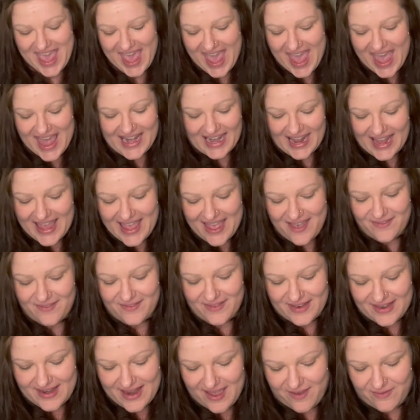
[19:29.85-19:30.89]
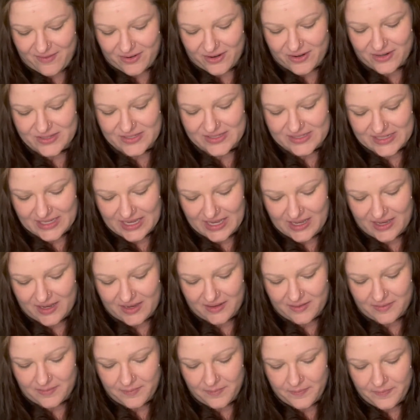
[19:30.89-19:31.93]
And I have never
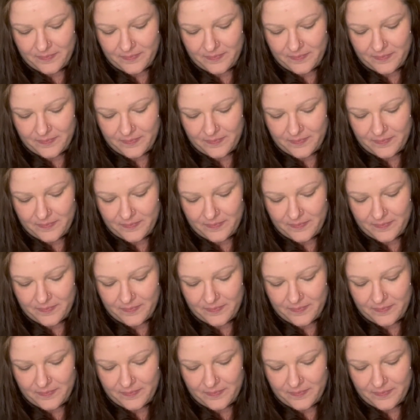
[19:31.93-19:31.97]
seen